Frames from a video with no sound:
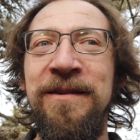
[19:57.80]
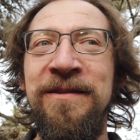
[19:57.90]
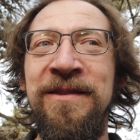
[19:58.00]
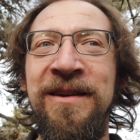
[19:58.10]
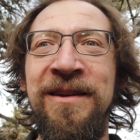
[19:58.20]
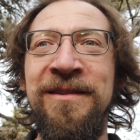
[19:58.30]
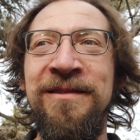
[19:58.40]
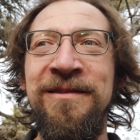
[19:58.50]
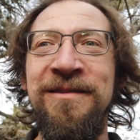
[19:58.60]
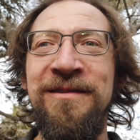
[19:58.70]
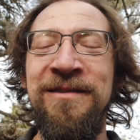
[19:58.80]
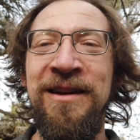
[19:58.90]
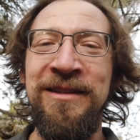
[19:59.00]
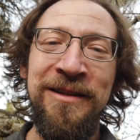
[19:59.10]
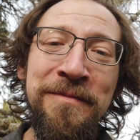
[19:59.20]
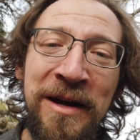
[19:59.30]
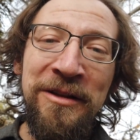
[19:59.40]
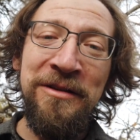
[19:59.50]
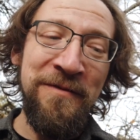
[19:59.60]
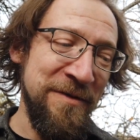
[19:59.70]
then that's
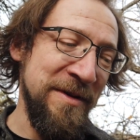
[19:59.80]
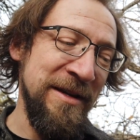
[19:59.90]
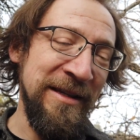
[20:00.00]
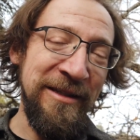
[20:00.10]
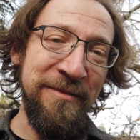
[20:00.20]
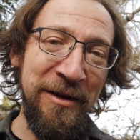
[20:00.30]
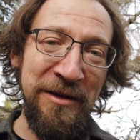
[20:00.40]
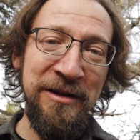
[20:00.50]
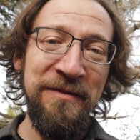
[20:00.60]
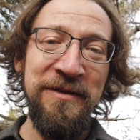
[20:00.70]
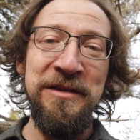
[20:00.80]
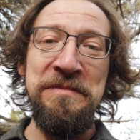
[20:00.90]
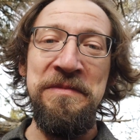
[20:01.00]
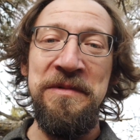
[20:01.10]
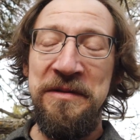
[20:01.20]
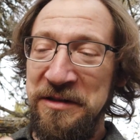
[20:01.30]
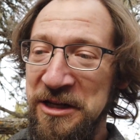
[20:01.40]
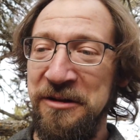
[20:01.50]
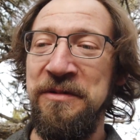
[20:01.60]
compelling for me. That's compelling enough to take a